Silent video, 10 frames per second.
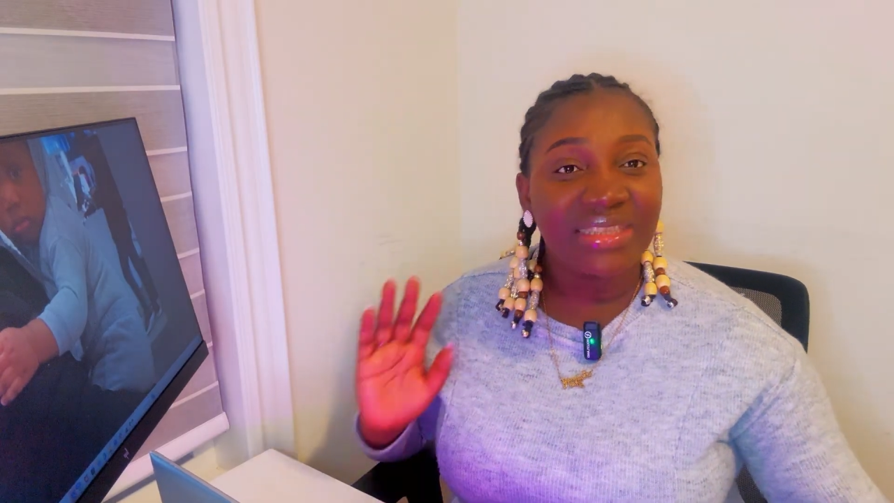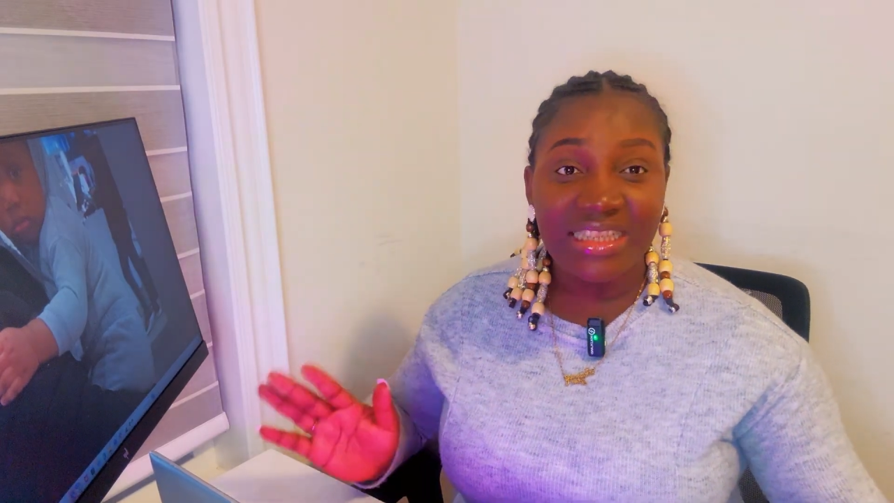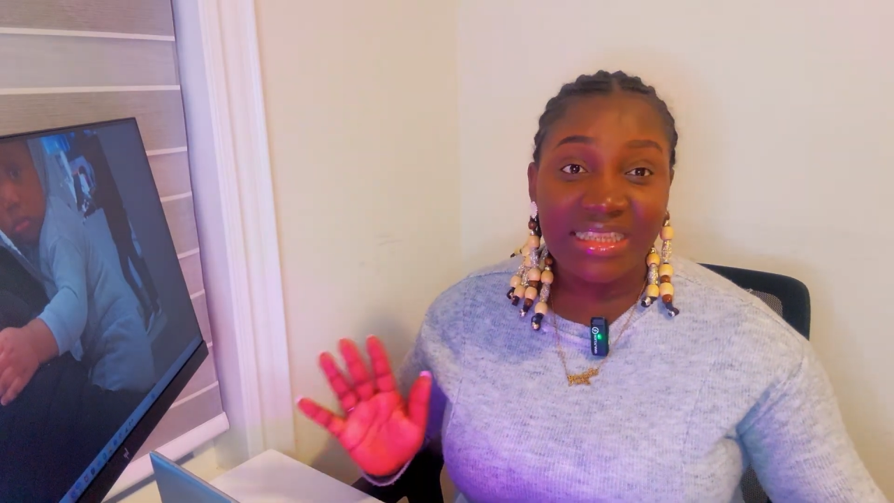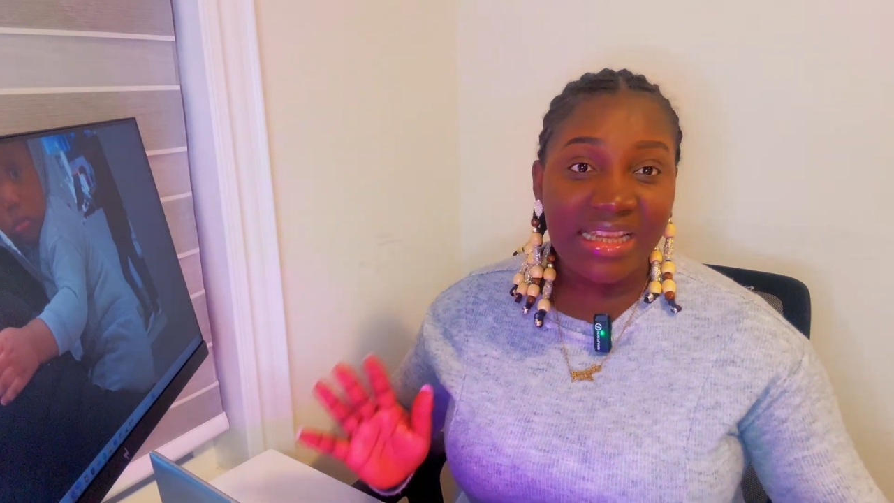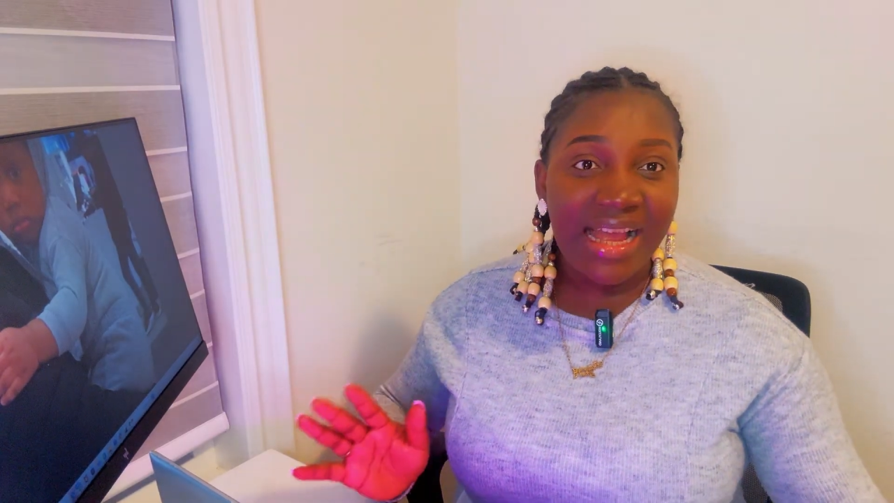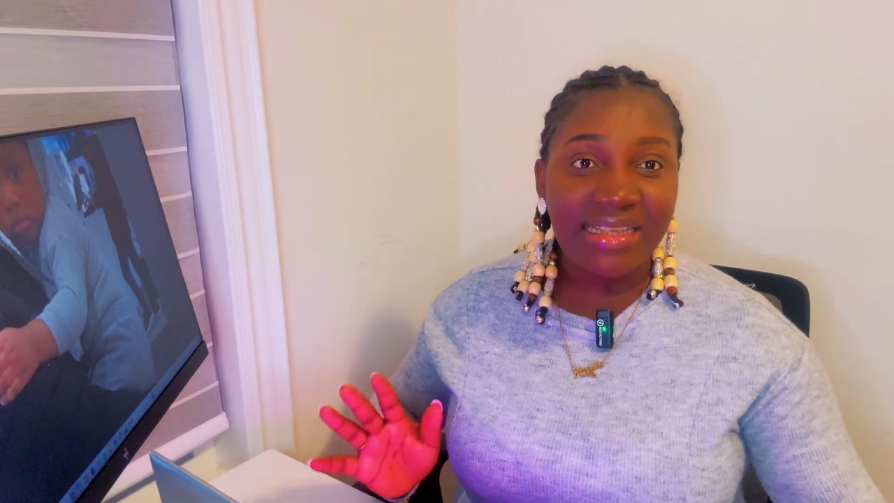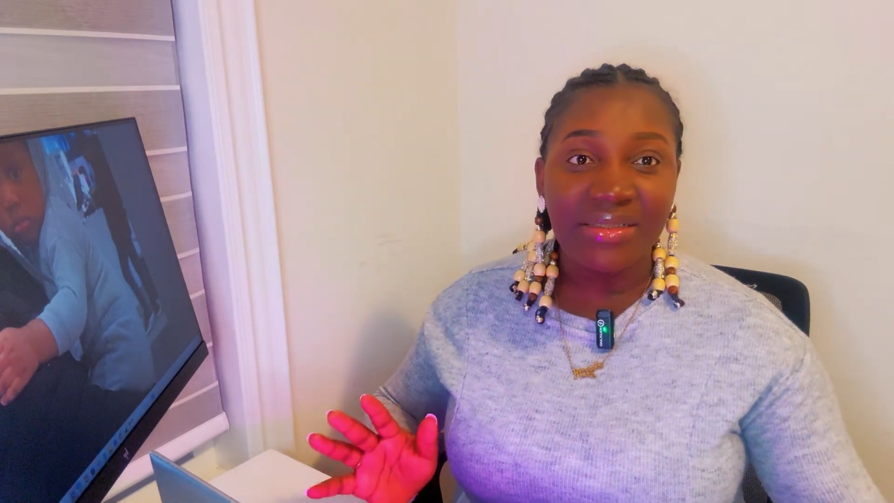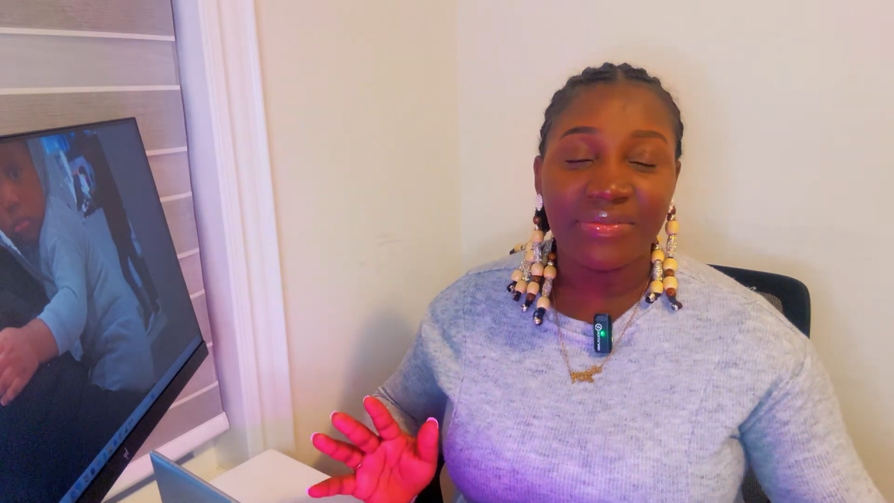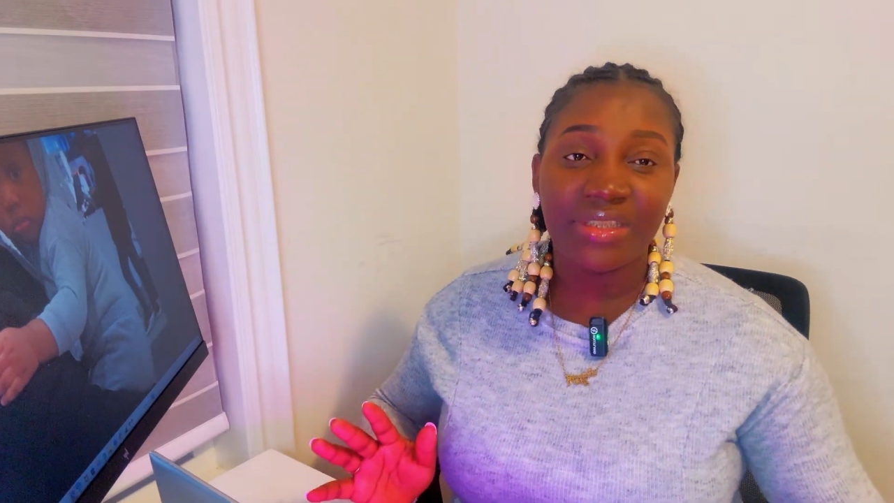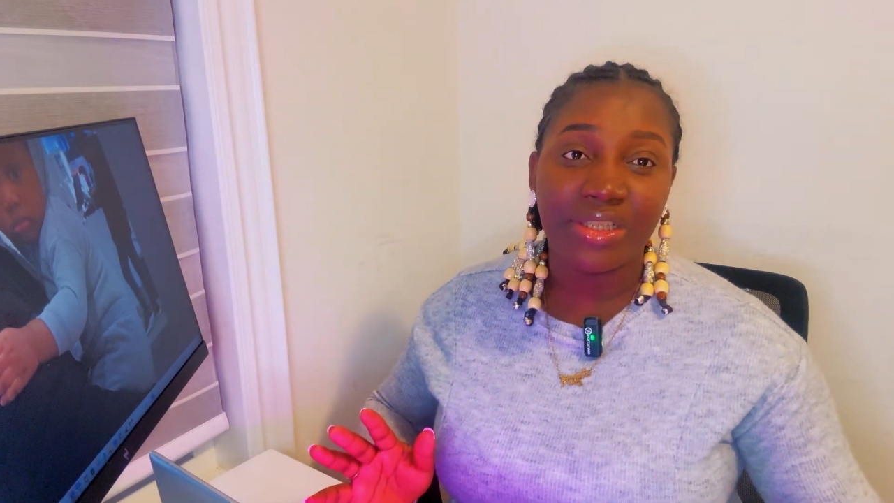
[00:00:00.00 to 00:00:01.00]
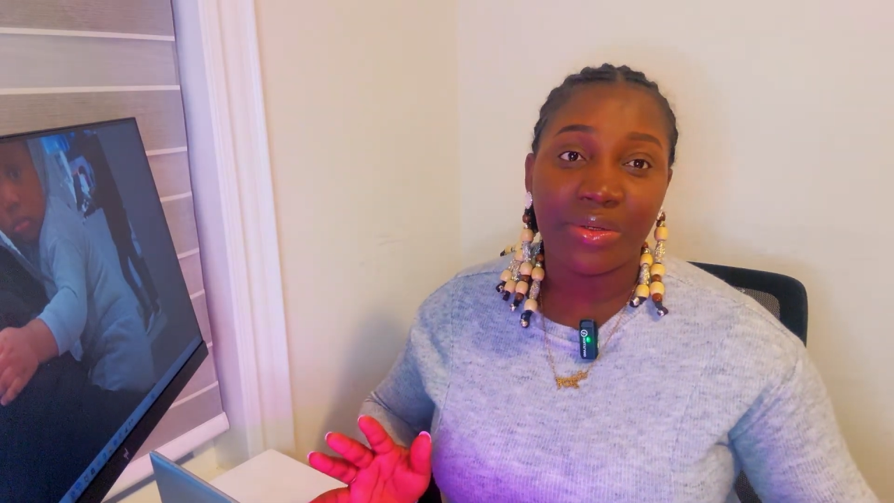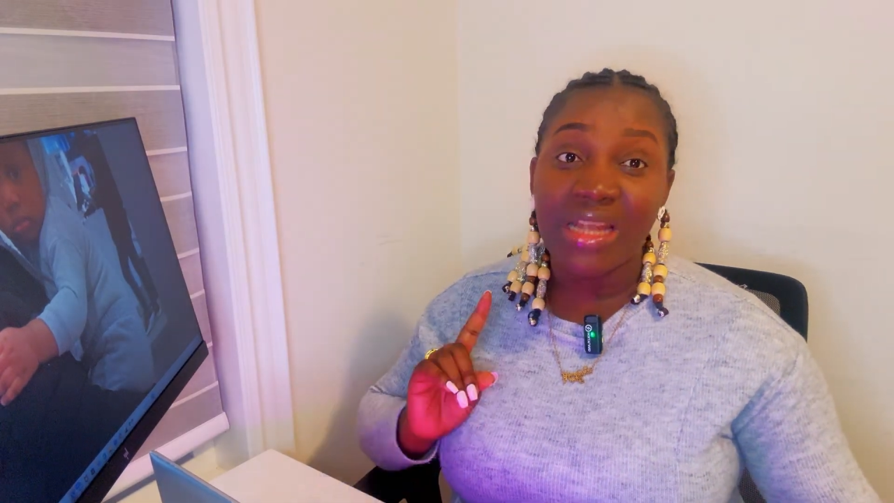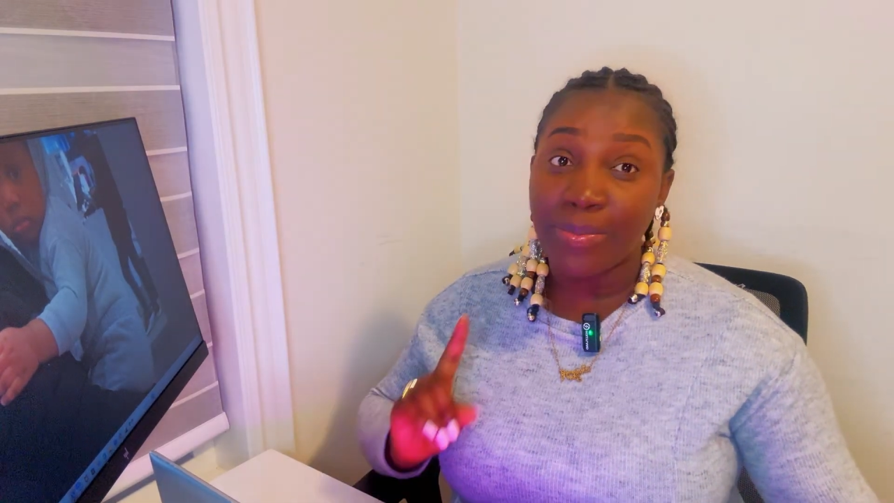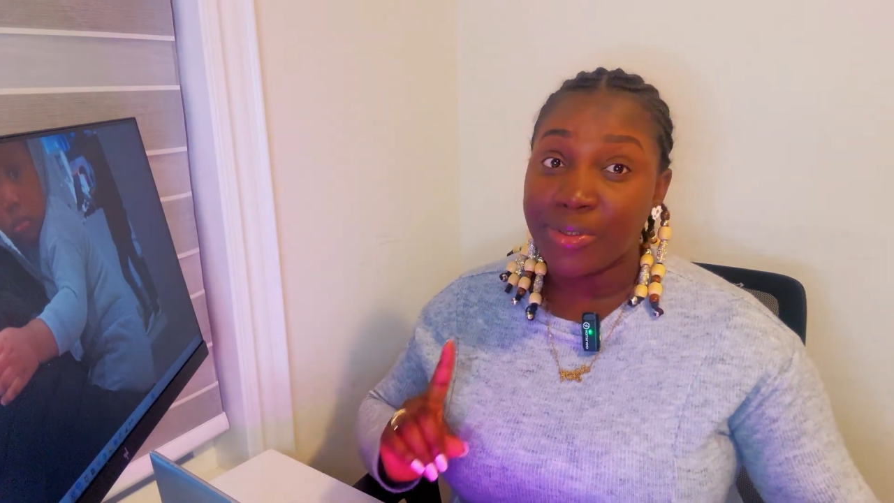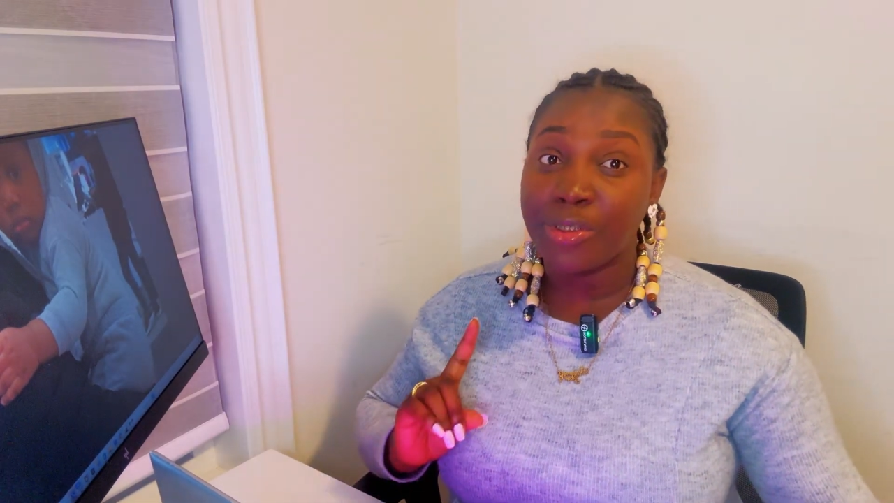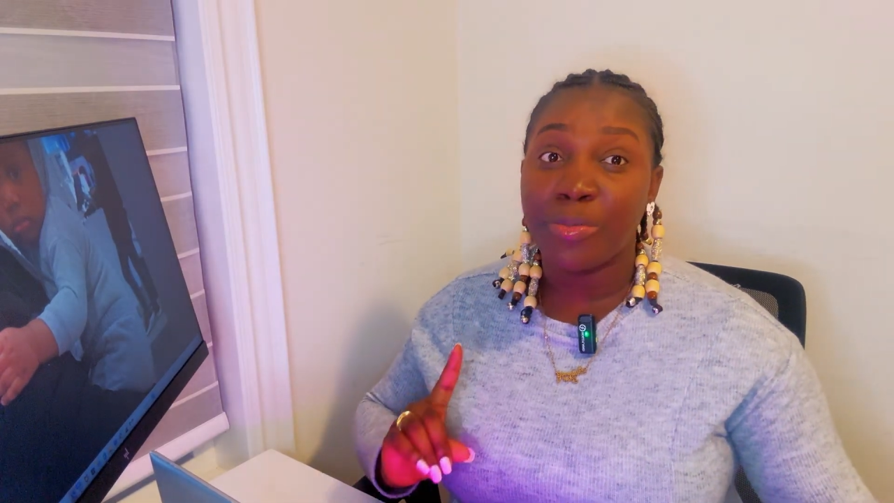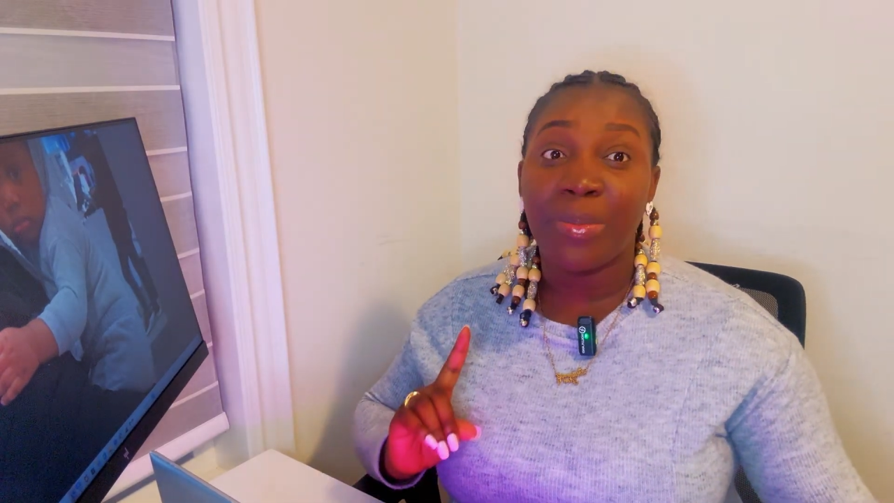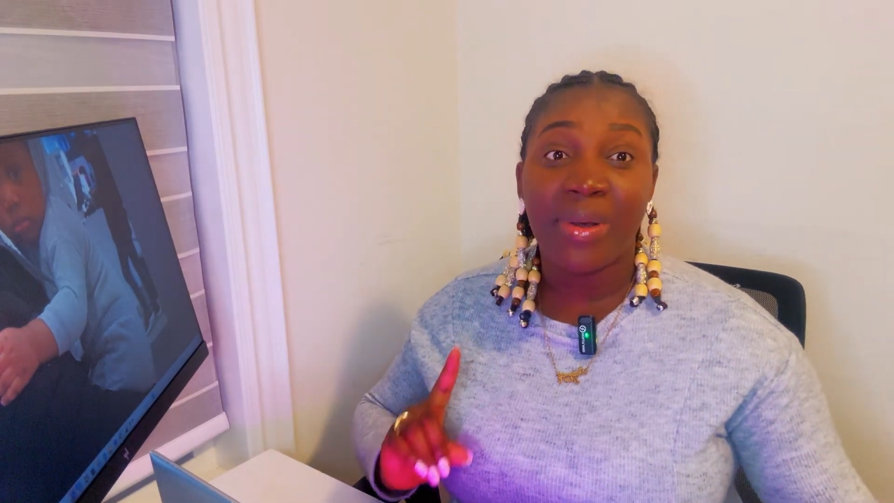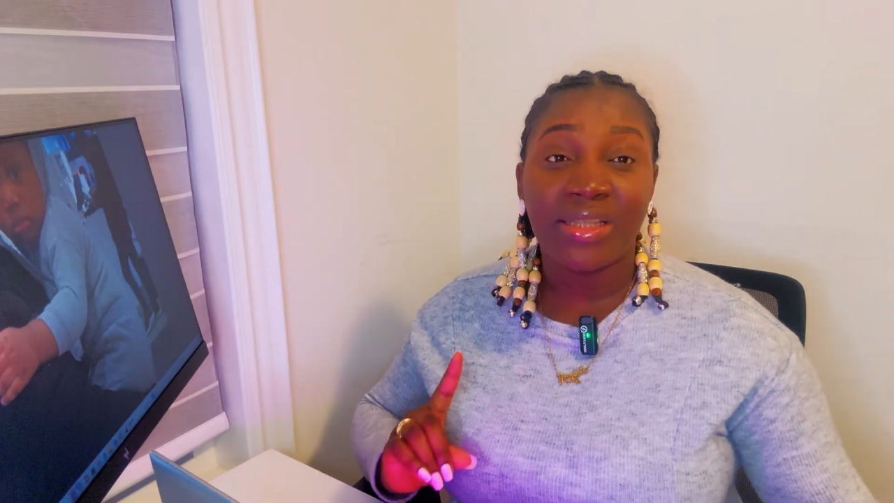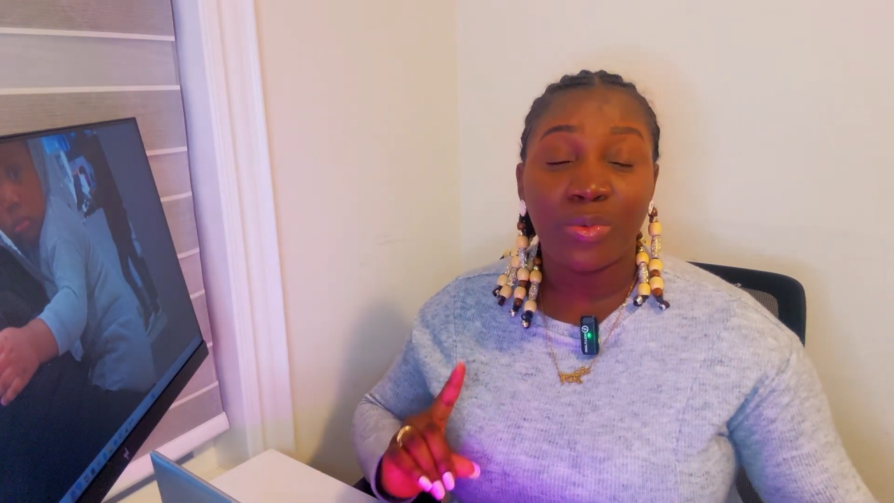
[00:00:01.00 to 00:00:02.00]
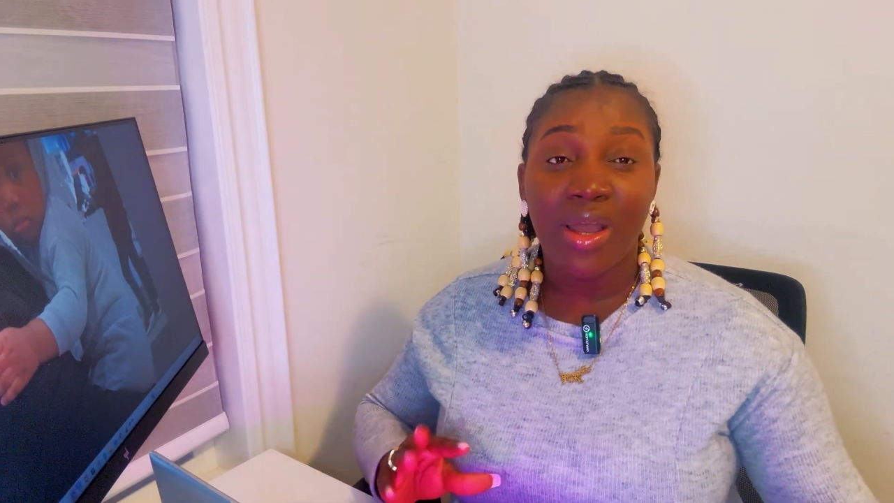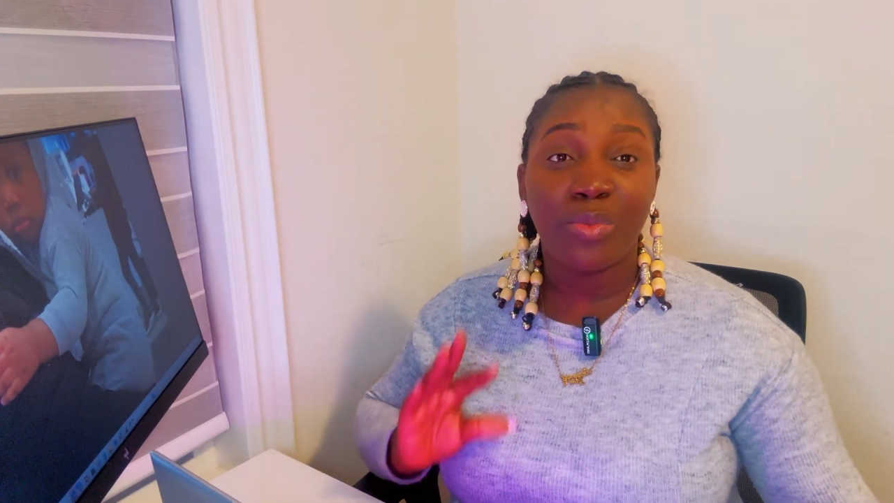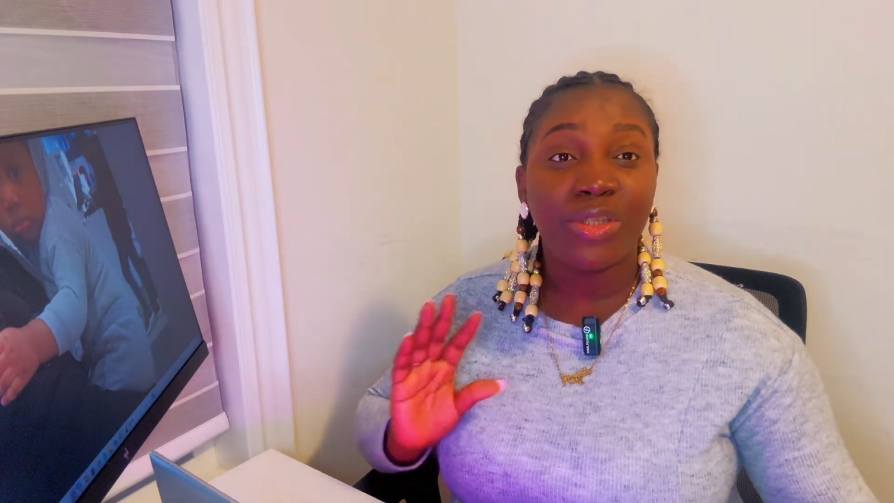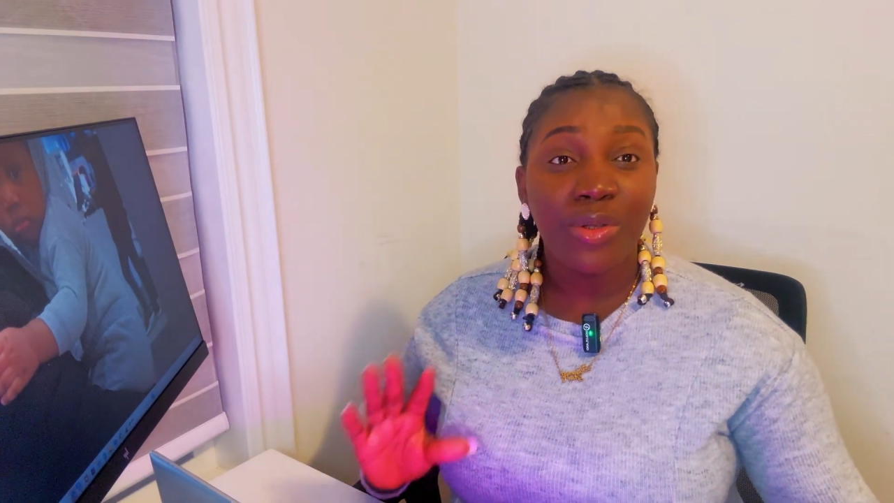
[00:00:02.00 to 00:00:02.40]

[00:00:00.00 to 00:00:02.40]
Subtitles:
In the last video, which happened to be part 1,